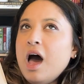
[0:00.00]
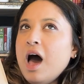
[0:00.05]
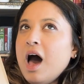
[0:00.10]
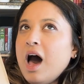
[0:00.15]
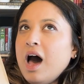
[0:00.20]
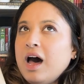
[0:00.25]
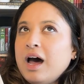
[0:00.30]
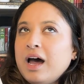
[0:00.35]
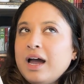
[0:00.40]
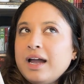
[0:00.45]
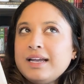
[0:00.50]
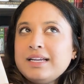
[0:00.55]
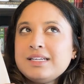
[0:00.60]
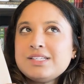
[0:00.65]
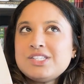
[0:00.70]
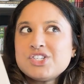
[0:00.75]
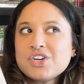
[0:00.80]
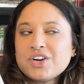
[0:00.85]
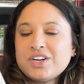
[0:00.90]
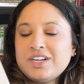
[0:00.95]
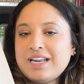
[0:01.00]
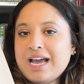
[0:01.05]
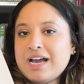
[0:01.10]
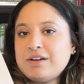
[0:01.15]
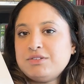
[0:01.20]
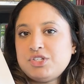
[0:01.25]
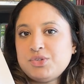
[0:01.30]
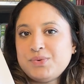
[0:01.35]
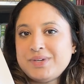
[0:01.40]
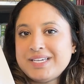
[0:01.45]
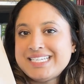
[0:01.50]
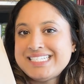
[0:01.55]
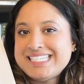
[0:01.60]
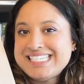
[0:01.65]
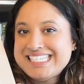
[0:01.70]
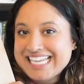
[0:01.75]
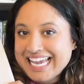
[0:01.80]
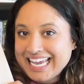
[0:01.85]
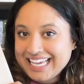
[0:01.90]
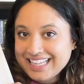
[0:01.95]
I started out doing a
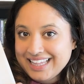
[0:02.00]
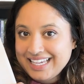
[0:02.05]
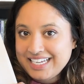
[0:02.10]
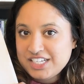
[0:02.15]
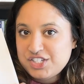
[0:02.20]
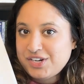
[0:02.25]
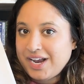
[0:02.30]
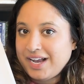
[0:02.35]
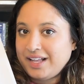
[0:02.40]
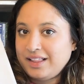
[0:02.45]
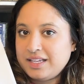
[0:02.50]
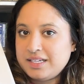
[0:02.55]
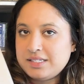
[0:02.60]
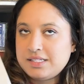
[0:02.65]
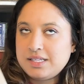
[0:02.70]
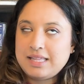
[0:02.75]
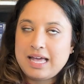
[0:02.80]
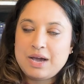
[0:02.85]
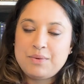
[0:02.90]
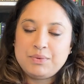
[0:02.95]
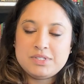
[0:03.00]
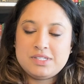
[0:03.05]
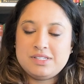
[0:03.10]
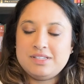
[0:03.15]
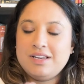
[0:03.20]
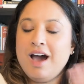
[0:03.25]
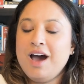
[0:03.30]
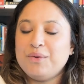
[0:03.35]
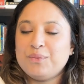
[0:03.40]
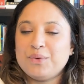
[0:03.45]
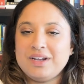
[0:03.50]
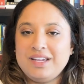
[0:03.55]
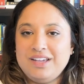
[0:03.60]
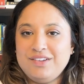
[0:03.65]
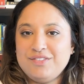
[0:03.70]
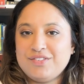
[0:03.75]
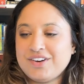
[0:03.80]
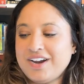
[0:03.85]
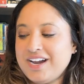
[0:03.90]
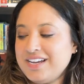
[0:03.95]
daily checklist and that was not
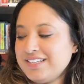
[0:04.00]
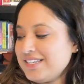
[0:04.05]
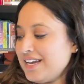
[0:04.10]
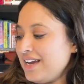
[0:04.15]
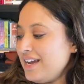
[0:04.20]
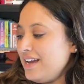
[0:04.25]
working for us.